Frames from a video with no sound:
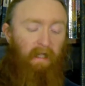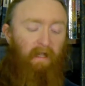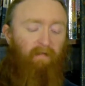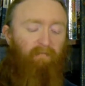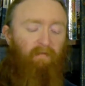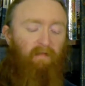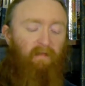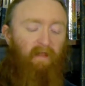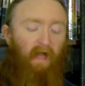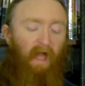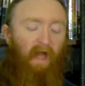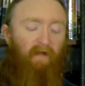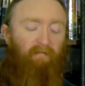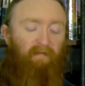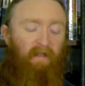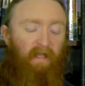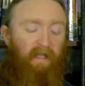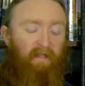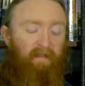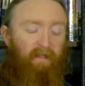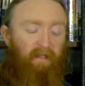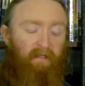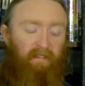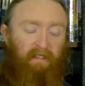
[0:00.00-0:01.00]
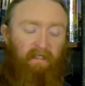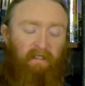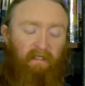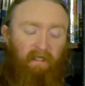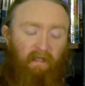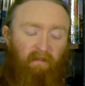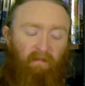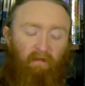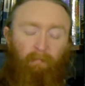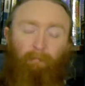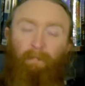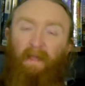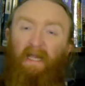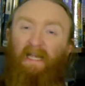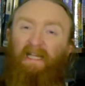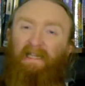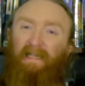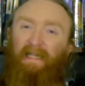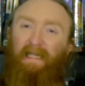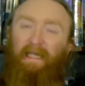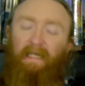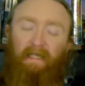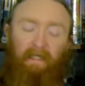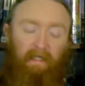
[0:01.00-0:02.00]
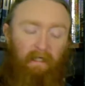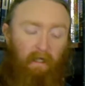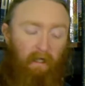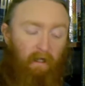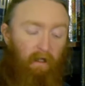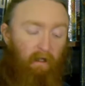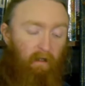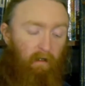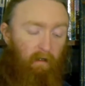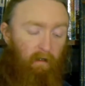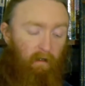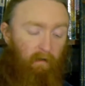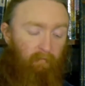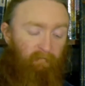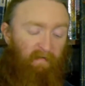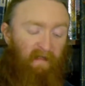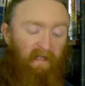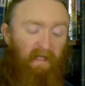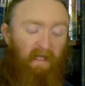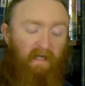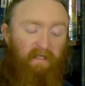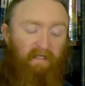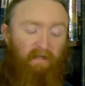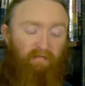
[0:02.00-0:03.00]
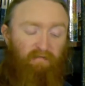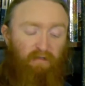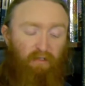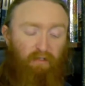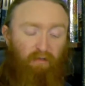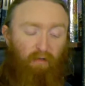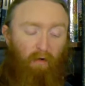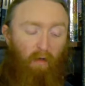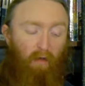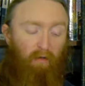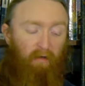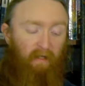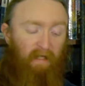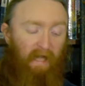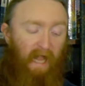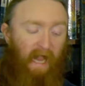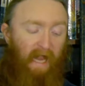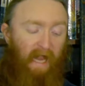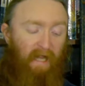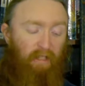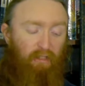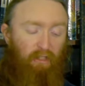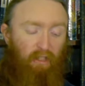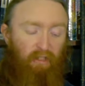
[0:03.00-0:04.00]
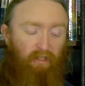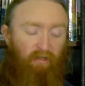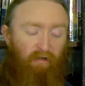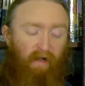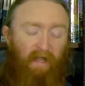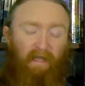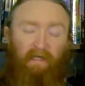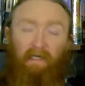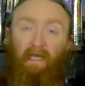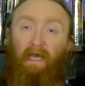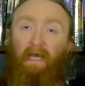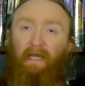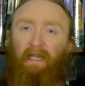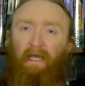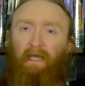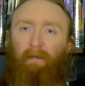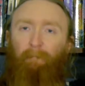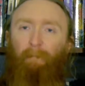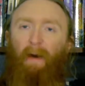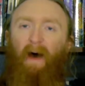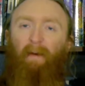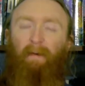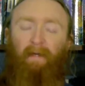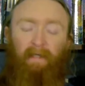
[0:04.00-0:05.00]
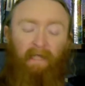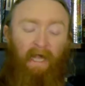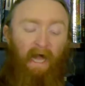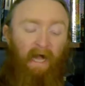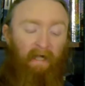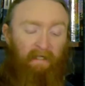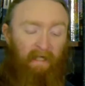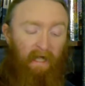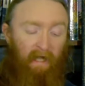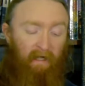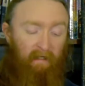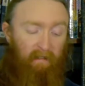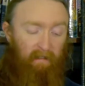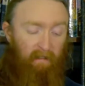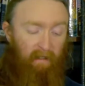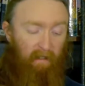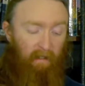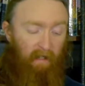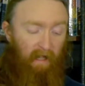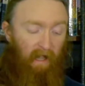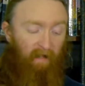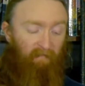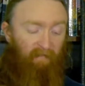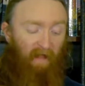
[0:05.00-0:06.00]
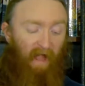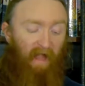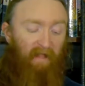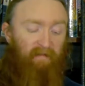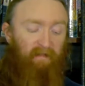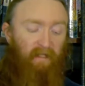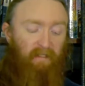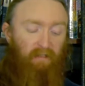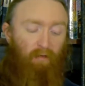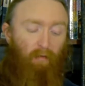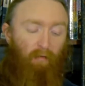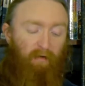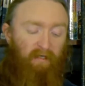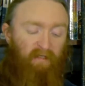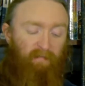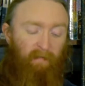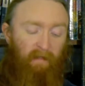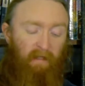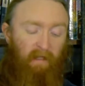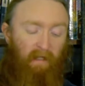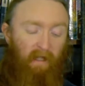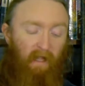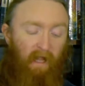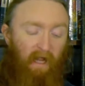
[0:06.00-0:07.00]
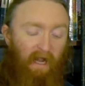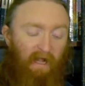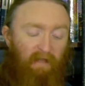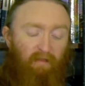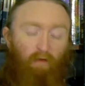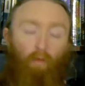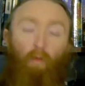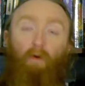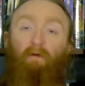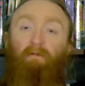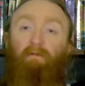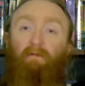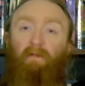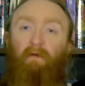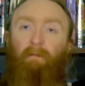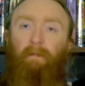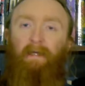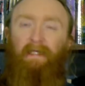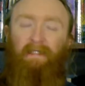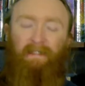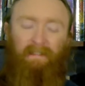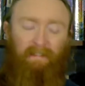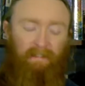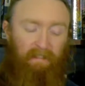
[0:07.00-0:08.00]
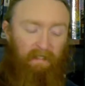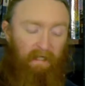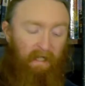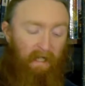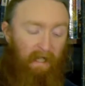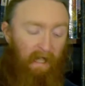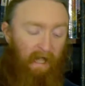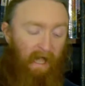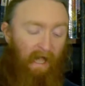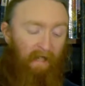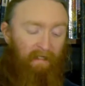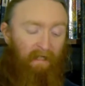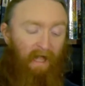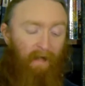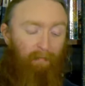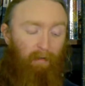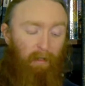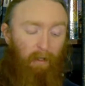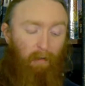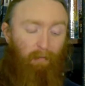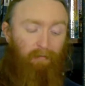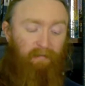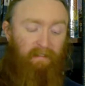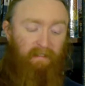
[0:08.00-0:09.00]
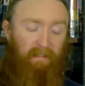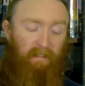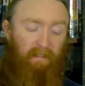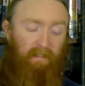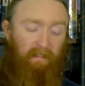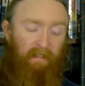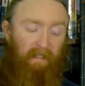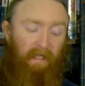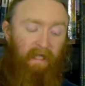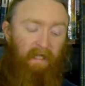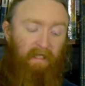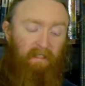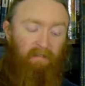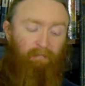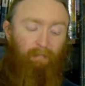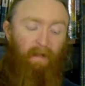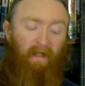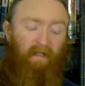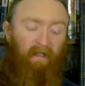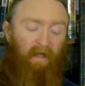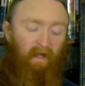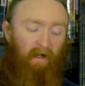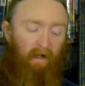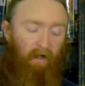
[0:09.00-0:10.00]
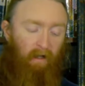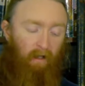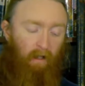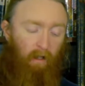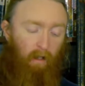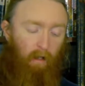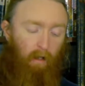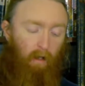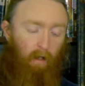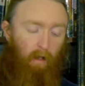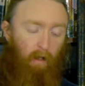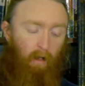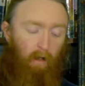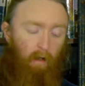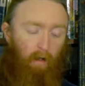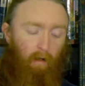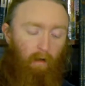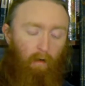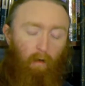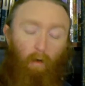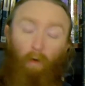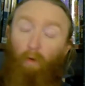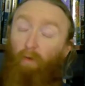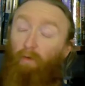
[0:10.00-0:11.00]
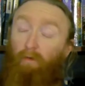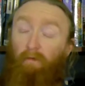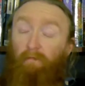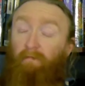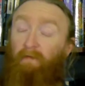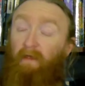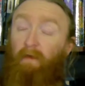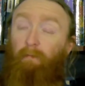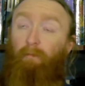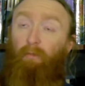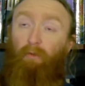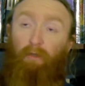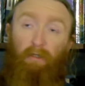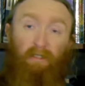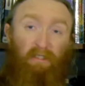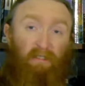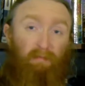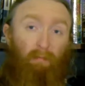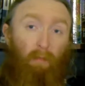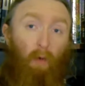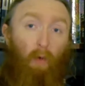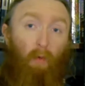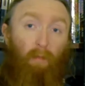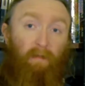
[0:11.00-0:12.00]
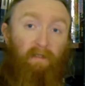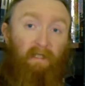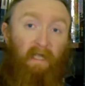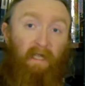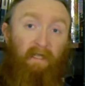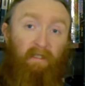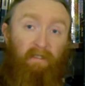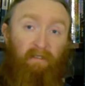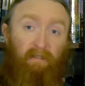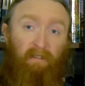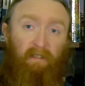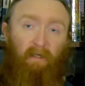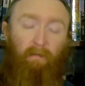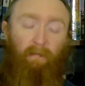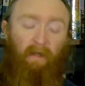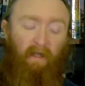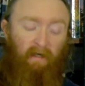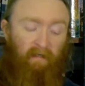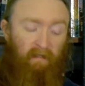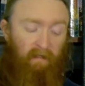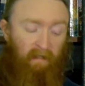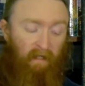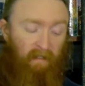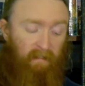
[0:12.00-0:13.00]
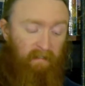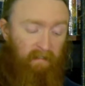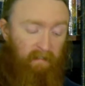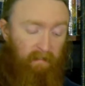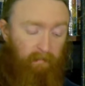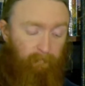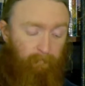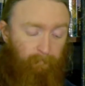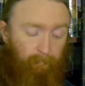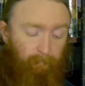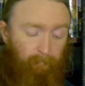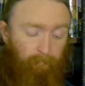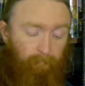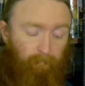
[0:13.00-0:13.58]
Even the heavy hitters in the Big League, figures of strong and ancient dread like Baba Yaga, and the Headless Horseman, and the Wolf of the Mist, and Gabalunzi the King's Beggar, all of them were small potatoes compared to this.